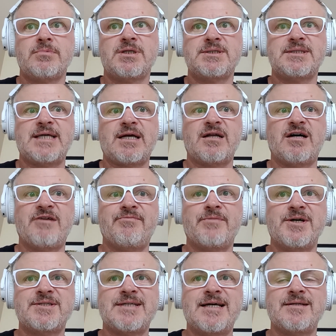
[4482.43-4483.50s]
the second half of
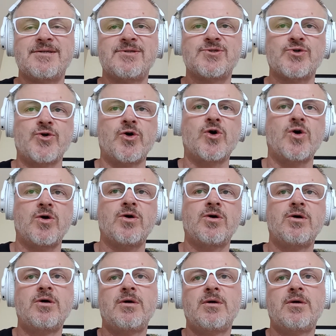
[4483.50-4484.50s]
my sentence, or